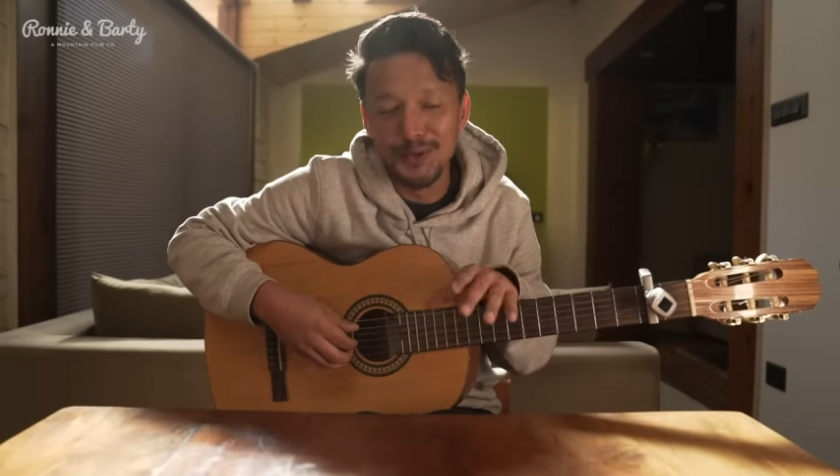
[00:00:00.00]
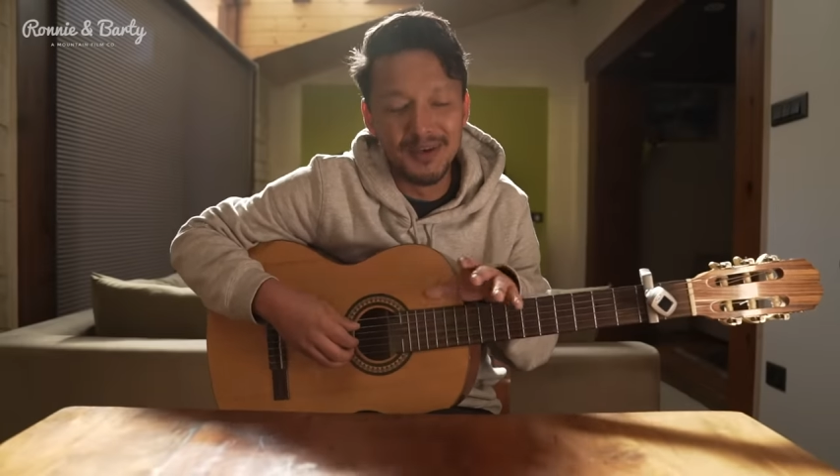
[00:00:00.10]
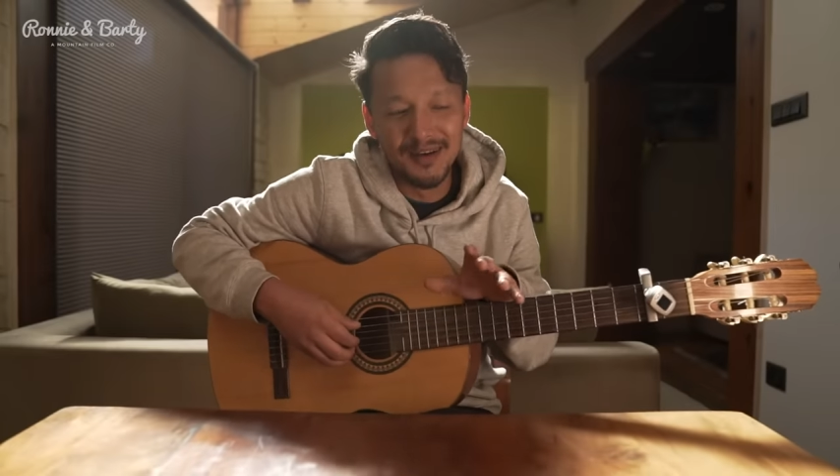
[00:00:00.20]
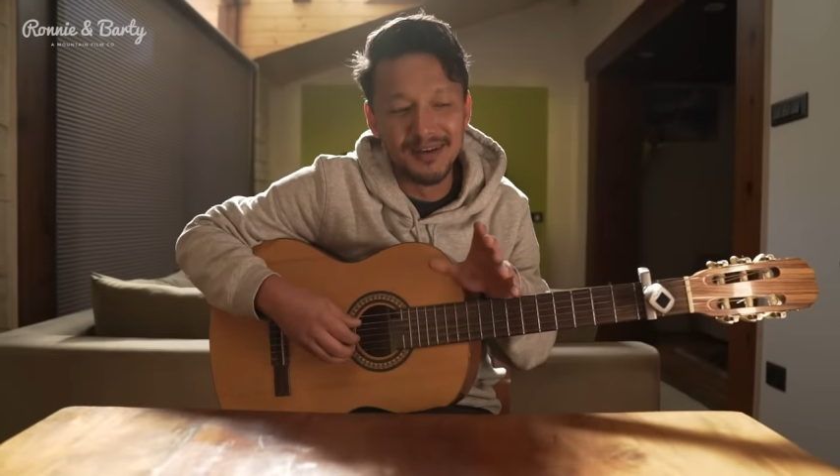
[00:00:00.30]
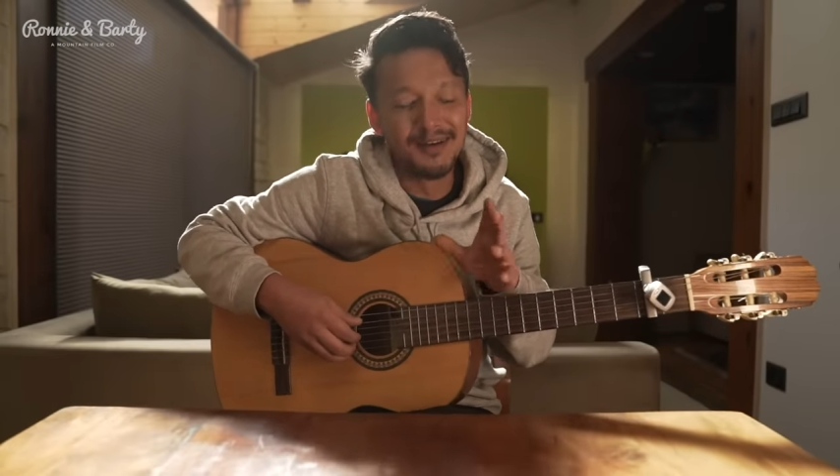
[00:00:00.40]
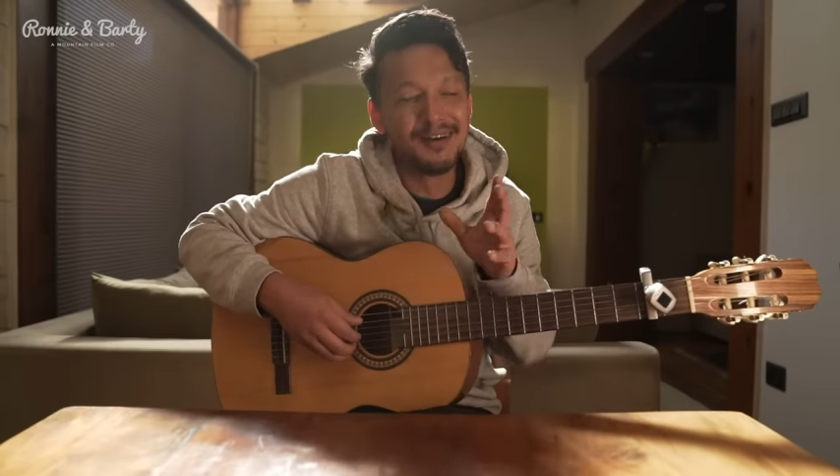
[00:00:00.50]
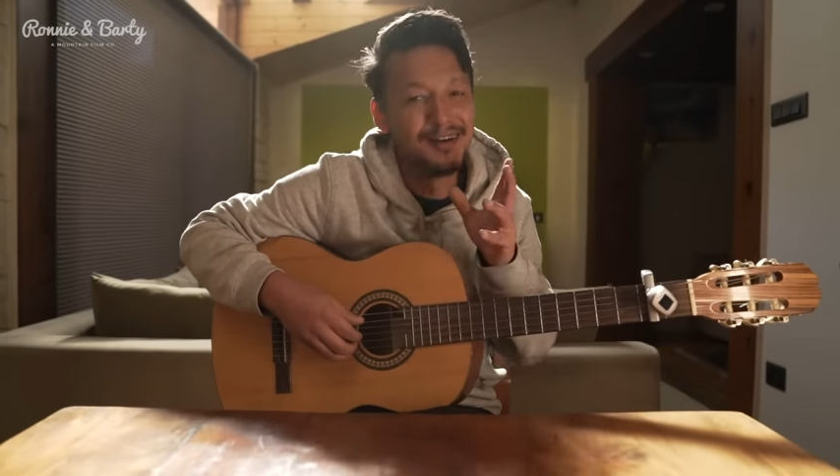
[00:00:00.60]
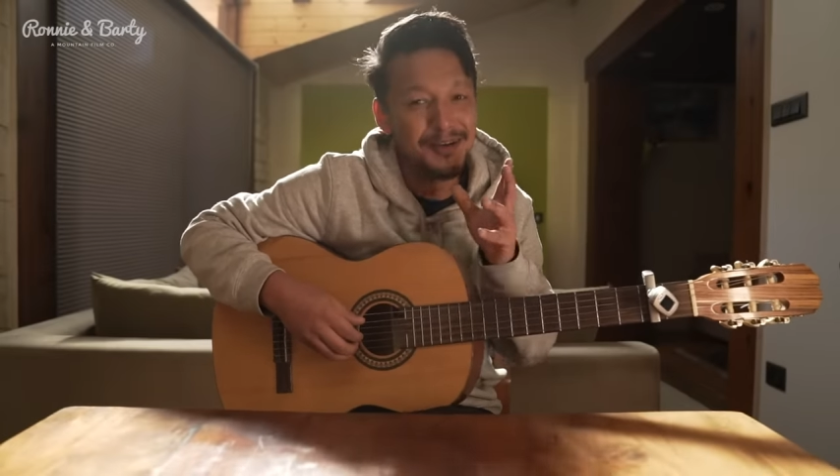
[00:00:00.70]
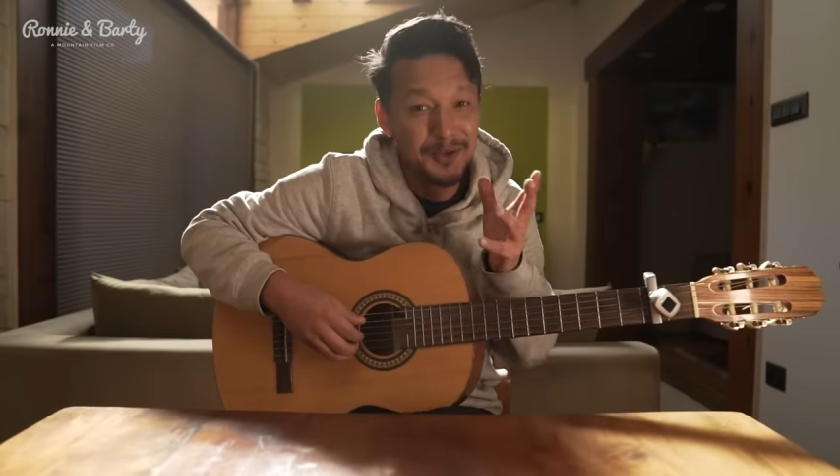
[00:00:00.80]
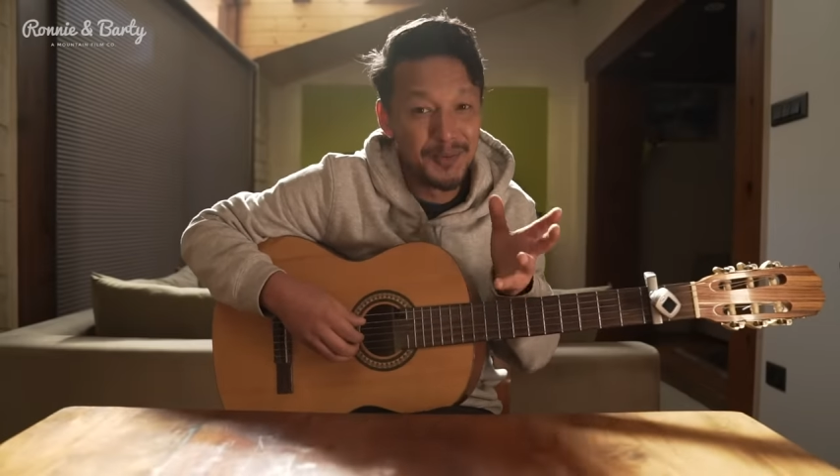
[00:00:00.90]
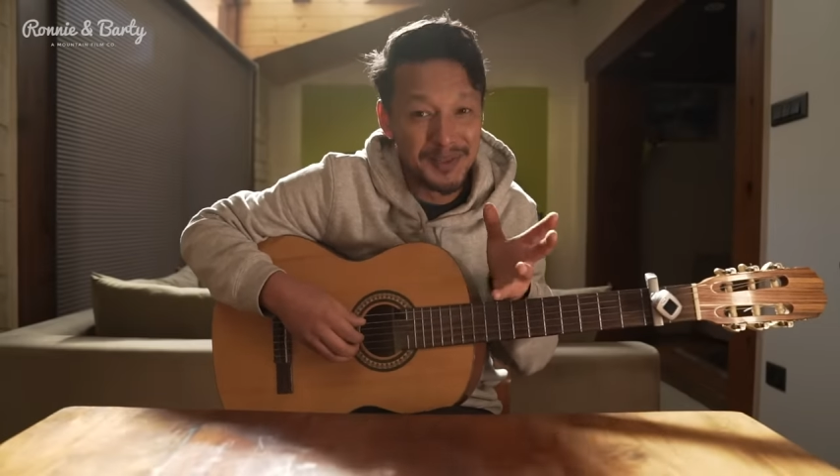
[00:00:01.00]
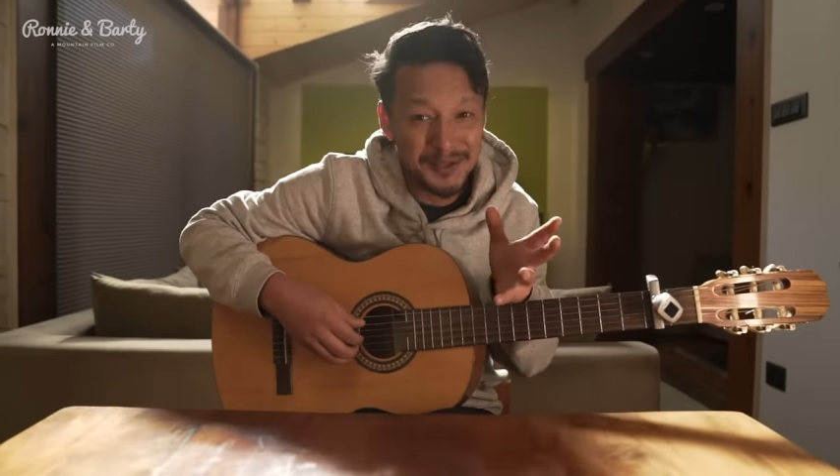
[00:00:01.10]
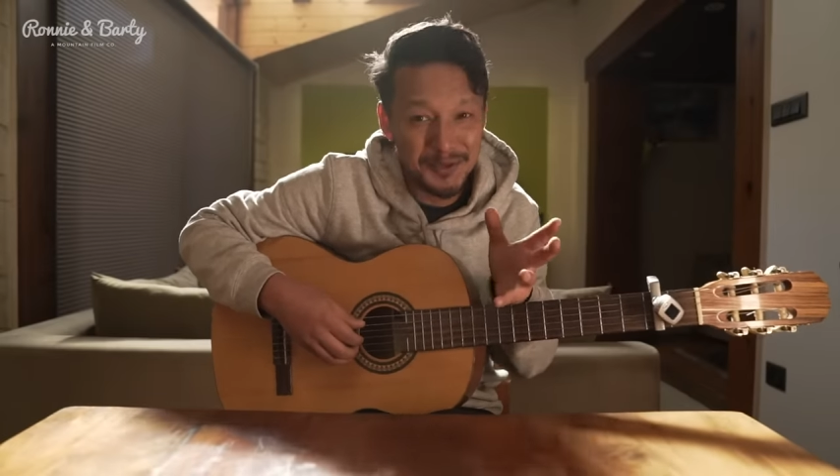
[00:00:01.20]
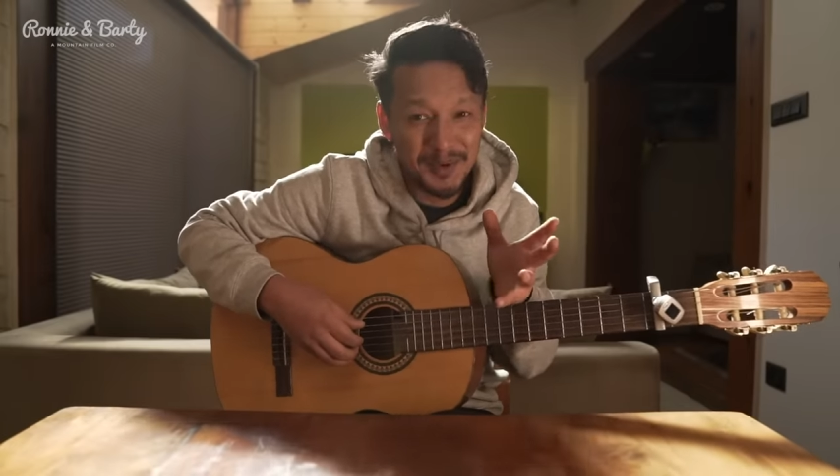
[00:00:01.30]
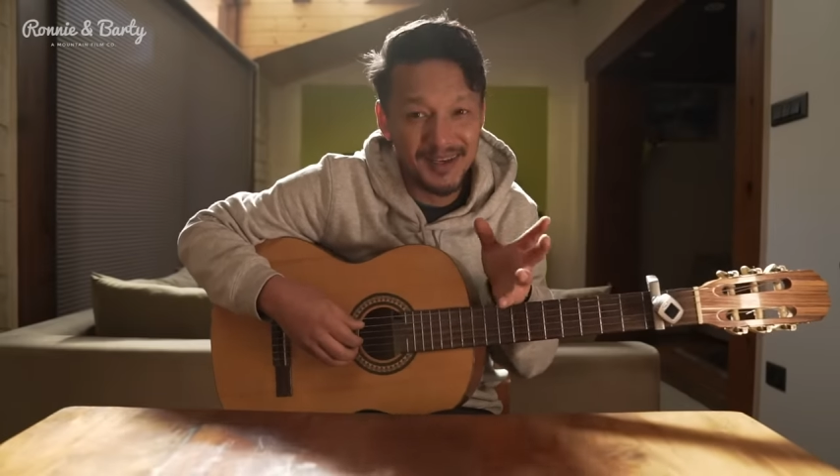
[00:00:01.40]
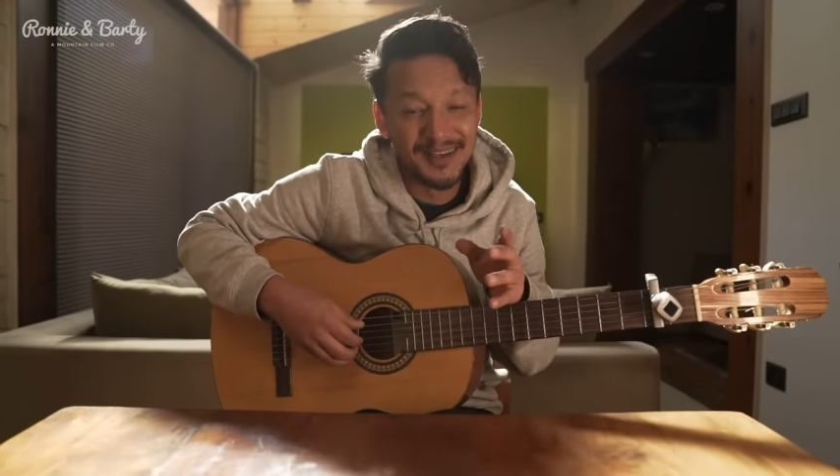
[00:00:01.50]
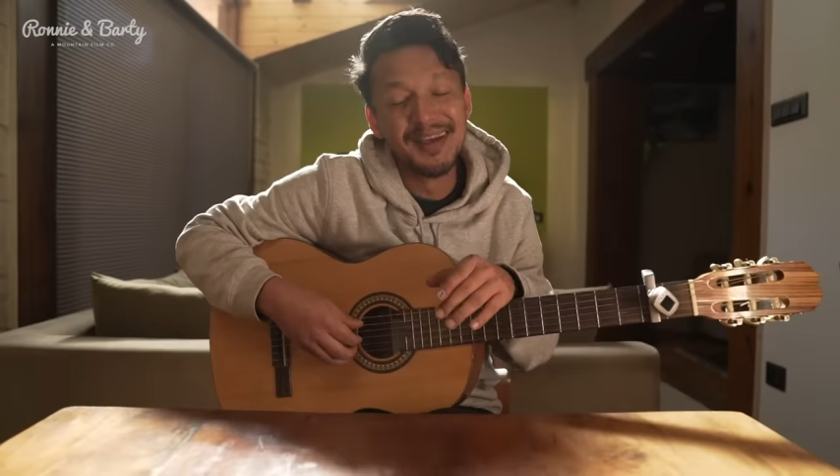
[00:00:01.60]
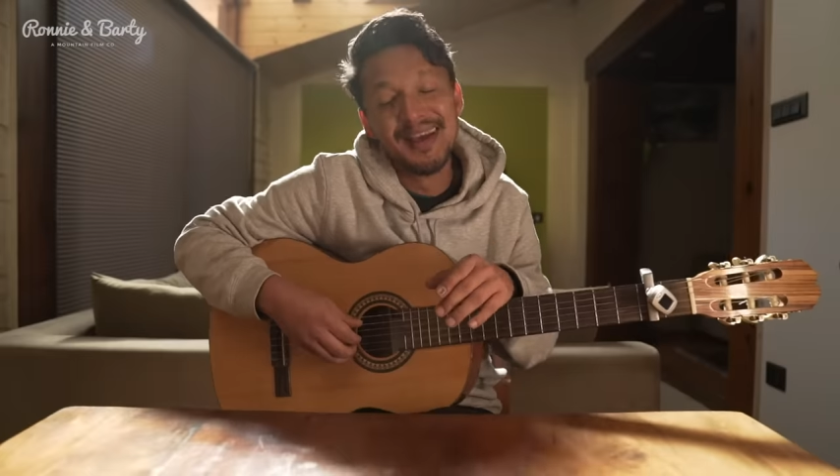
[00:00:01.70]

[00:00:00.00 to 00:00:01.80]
learn a new instrument.